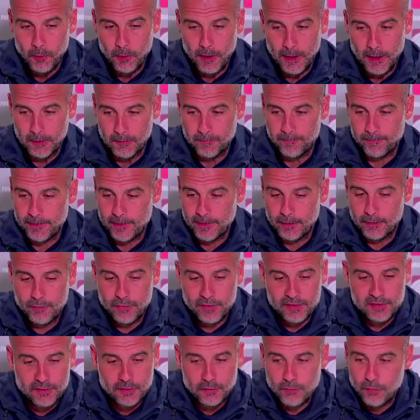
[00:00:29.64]
Well,
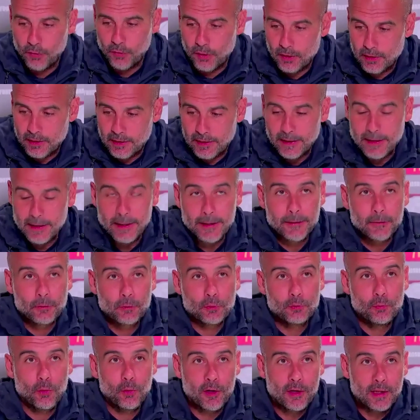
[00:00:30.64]
first of all,
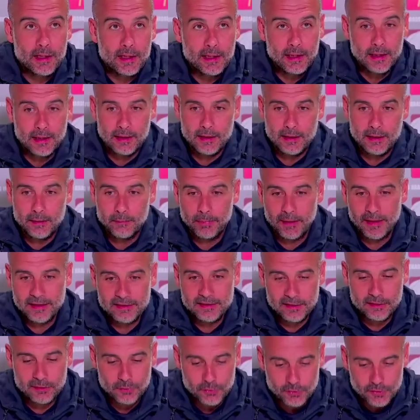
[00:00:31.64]
good morning and a
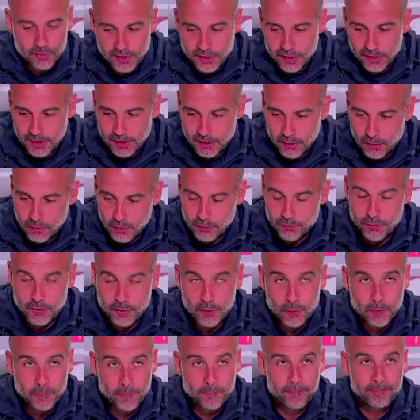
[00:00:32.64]
pleasure to see all of
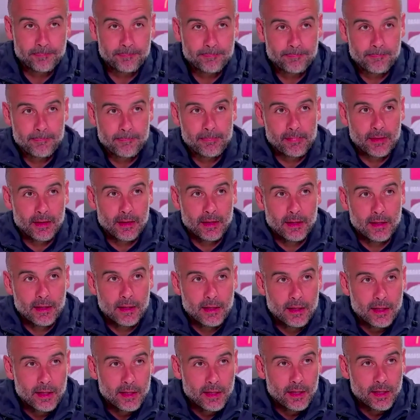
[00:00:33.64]
you.
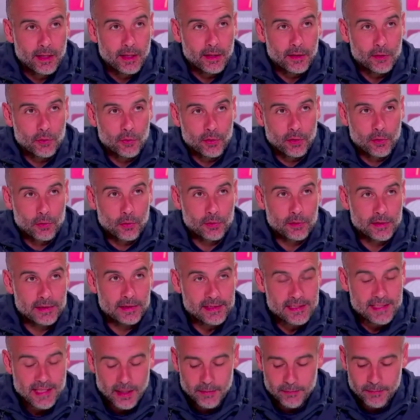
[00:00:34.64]
You
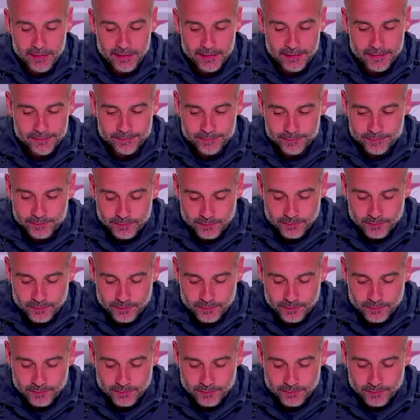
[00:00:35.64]
included Simon.